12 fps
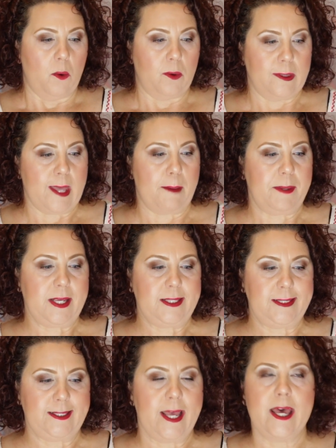with that
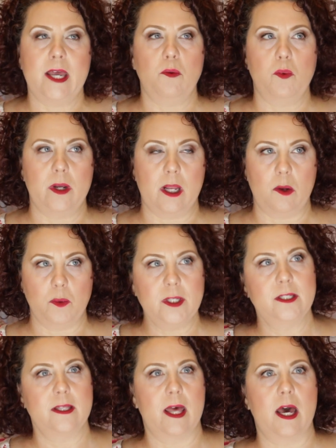being said, when I
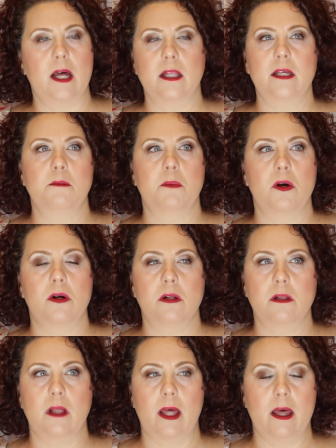went to the outlet
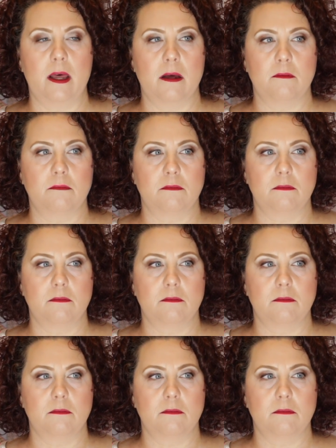mall, um,